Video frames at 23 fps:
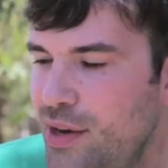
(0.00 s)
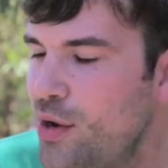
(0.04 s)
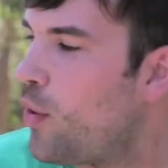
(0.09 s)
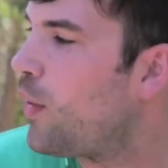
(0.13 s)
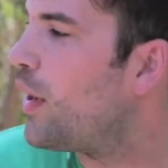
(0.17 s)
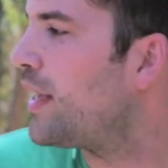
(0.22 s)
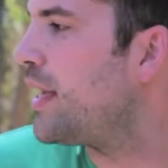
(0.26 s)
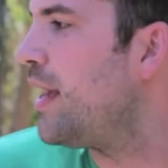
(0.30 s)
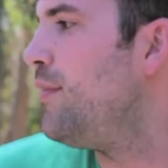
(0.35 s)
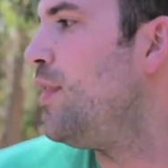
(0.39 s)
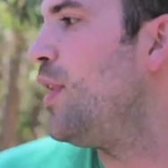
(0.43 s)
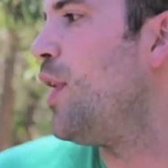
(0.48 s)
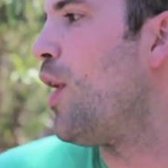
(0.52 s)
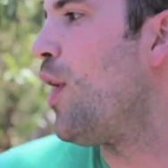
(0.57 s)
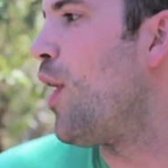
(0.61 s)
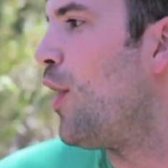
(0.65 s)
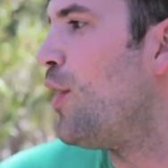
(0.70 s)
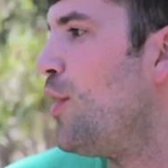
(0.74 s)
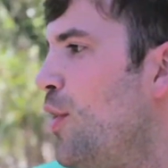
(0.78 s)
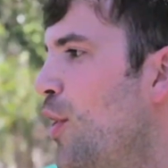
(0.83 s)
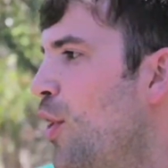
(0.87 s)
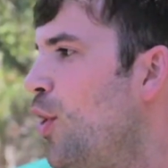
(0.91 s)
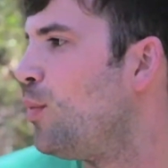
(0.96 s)
know I gave you a
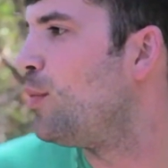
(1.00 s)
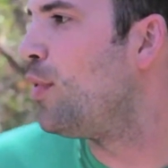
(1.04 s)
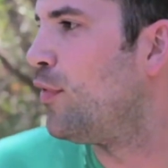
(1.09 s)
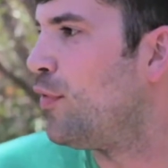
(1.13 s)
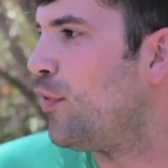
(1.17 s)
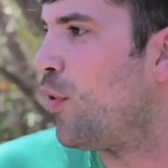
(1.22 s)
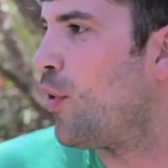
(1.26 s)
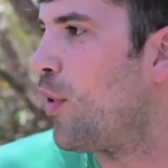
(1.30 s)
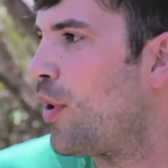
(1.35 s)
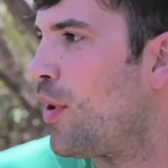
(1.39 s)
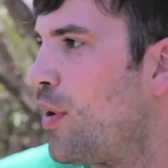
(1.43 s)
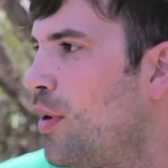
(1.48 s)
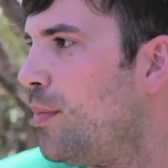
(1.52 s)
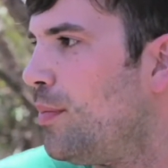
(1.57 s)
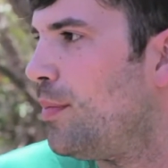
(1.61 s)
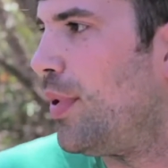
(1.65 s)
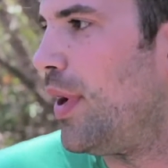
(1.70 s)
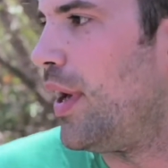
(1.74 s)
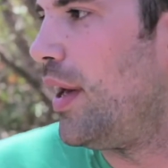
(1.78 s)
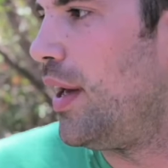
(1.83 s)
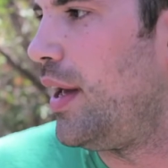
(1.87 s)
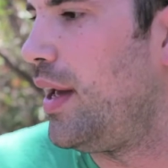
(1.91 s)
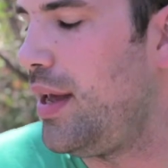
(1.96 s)
hard no before,
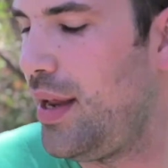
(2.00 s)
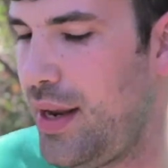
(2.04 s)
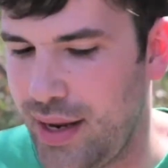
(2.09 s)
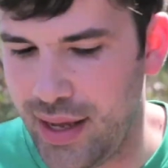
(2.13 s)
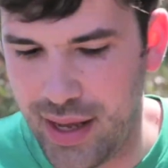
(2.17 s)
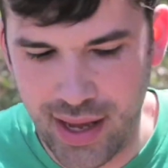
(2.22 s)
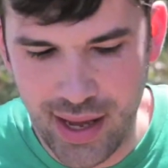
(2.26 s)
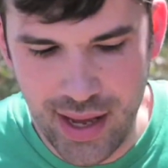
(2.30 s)
but